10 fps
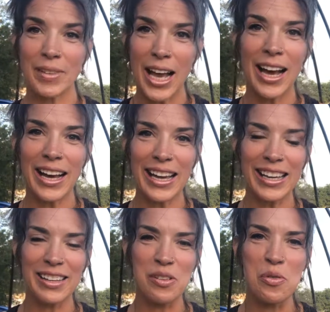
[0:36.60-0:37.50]
I
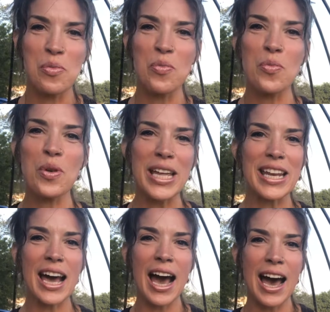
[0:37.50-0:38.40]

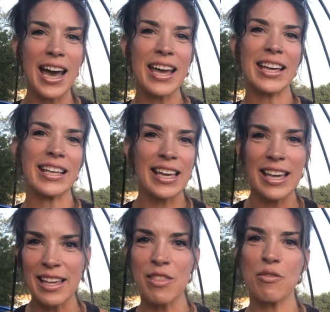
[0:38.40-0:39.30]
when I
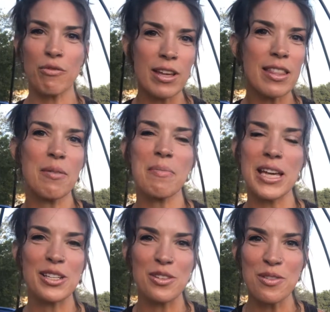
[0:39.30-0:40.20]
get in the rhythm
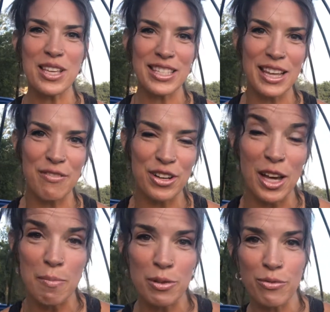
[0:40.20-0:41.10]
and do this every
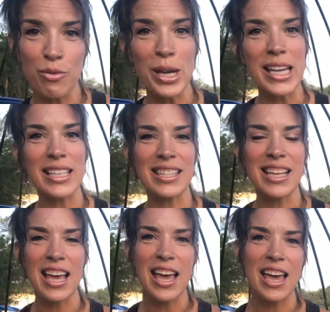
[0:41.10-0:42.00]
couple of weeks,
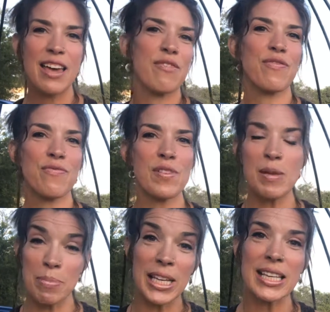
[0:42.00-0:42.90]

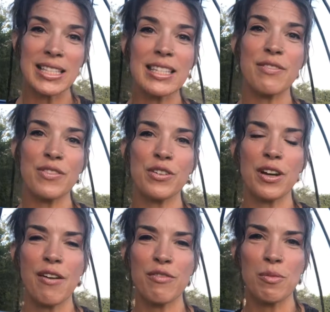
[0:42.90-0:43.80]
it begins to feel
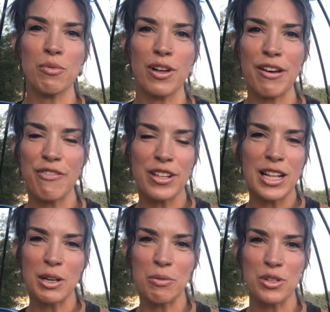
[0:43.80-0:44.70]
comfortable. I feel
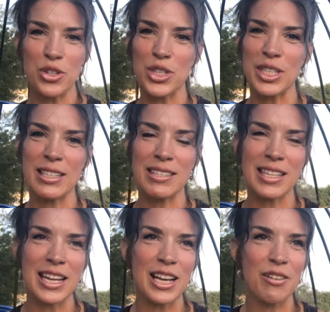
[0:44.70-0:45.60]
like we're just
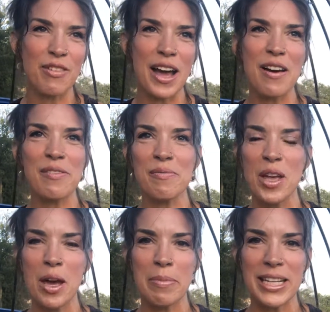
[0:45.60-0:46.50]
sitting around
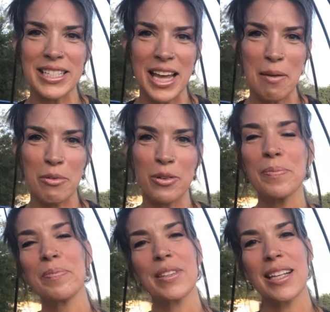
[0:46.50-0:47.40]
a big table
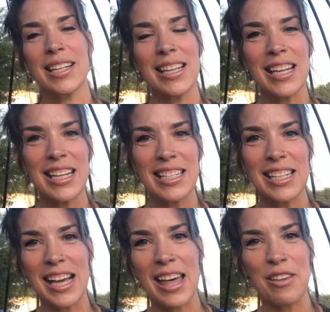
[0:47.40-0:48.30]
knitting
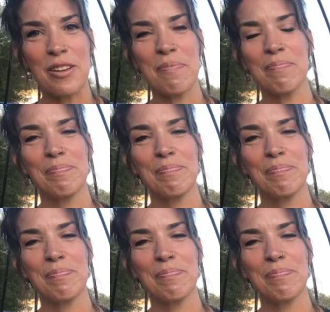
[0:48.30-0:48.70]
together,